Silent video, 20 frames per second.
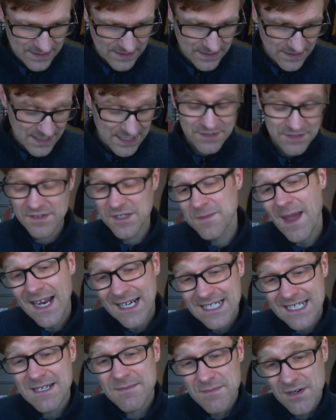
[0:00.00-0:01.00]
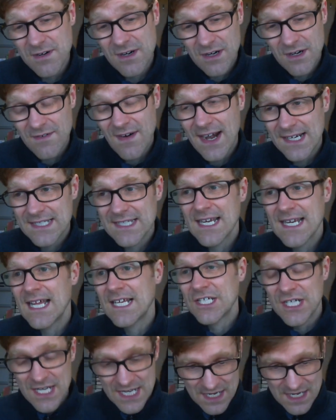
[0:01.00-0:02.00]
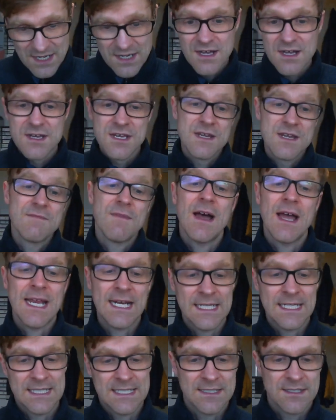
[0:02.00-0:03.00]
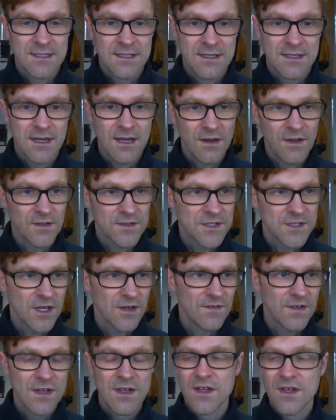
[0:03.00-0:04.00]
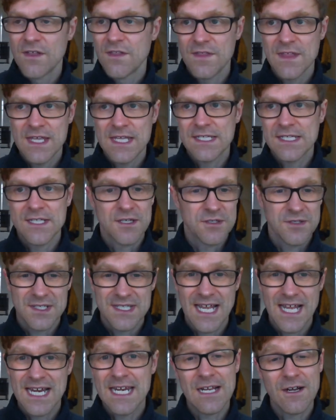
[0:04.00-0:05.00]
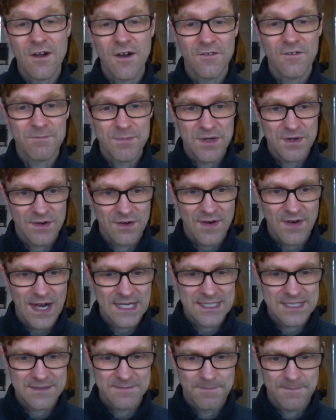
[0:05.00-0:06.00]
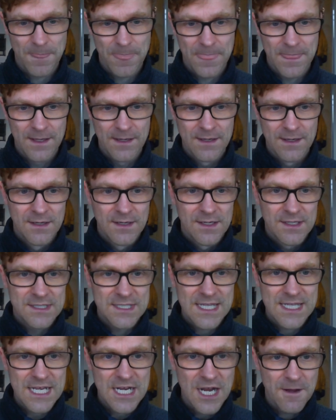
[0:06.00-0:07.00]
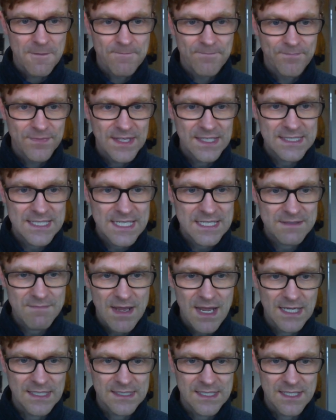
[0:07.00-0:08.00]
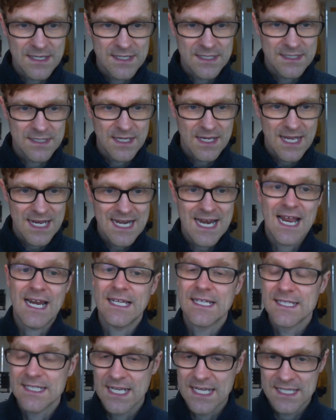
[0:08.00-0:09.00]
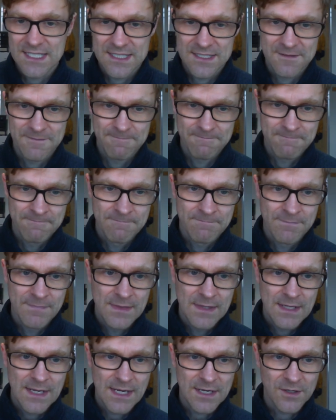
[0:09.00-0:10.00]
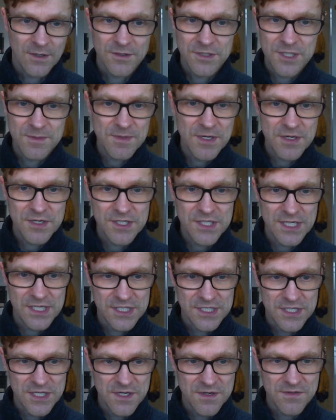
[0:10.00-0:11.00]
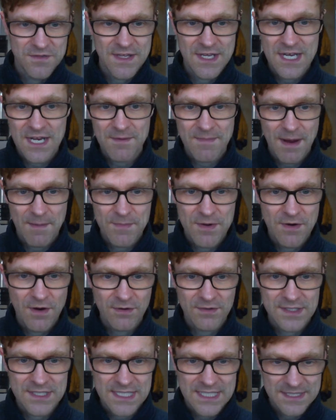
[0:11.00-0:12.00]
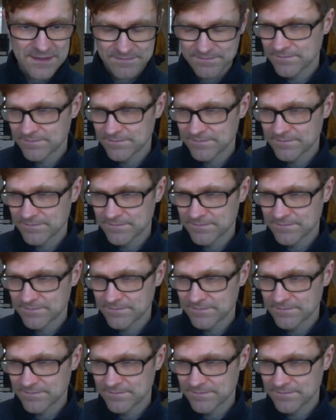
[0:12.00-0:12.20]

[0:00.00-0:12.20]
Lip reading: disrespecting bureaucrats, and actually undermines a lot of the social standing of bureaucrats. So there you go. This is Merton's analysis and contribution to thinking about bureaucracies.